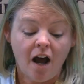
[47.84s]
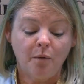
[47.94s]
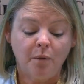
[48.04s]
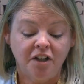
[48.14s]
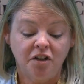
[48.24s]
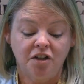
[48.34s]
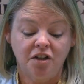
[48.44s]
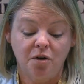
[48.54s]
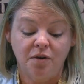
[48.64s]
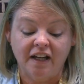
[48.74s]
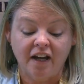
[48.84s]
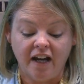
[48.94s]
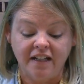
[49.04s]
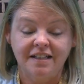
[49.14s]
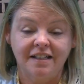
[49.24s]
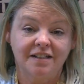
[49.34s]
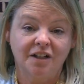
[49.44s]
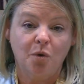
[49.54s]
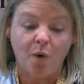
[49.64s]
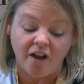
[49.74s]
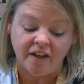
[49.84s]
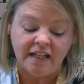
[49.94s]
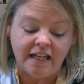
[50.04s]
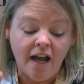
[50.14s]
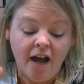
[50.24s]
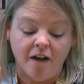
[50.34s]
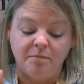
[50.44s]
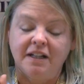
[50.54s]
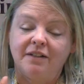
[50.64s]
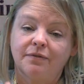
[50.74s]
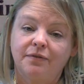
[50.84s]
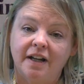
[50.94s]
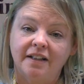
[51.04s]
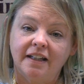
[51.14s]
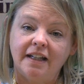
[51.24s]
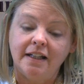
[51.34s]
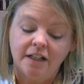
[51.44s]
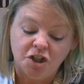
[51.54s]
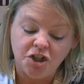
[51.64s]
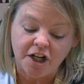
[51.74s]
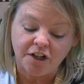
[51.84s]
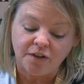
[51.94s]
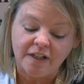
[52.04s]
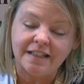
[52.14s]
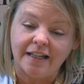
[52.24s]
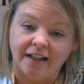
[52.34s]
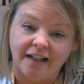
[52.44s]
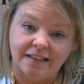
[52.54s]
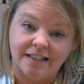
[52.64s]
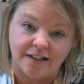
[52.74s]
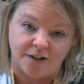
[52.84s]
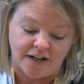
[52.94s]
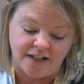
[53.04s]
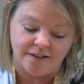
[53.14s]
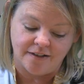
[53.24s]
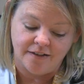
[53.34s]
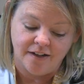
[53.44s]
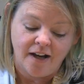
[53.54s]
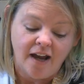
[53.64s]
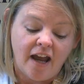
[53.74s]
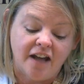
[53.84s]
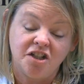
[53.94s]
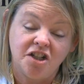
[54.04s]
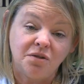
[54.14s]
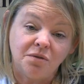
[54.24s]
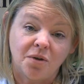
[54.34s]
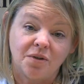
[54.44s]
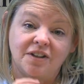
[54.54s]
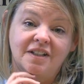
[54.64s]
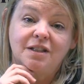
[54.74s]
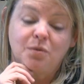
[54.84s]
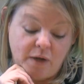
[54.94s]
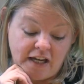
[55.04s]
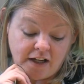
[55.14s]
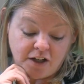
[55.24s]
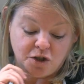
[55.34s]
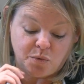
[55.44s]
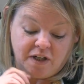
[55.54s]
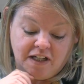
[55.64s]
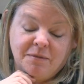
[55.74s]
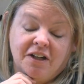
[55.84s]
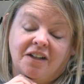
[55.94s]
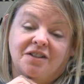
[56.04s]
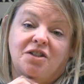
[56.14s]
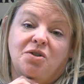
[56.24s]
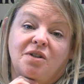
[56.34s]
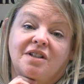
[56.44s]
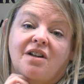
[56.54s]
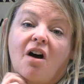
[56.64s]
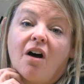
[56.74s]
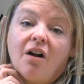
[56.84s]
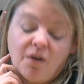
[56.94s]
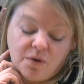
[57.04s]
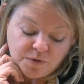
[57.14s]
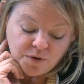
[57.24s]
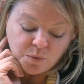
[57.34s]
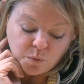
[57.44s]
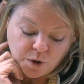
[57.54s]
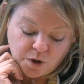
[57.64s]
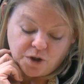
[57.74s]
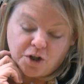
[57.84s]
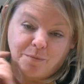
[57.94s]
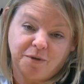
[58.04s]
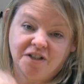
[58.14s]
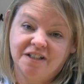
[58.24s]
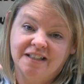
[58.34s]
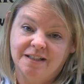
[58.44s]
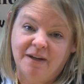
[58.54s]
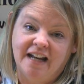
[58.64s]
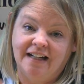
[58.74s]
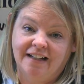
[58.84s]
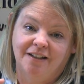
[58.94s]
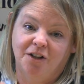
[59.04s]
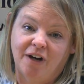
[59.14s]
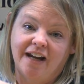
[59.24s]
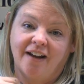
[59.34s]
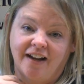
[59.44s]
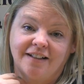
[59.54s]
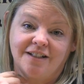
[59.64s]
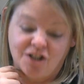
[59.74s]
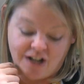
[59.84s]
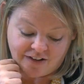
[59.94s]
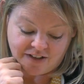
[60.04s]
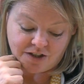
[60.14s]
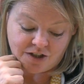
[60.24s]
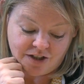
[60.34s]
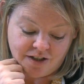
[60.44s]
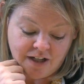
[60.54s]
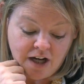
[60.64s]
I want you to know that kindness is the quality of being friendly, generous, and considerate. And do you know that this week, 20 million students all over the world are participating in the Great Kindness Challenge?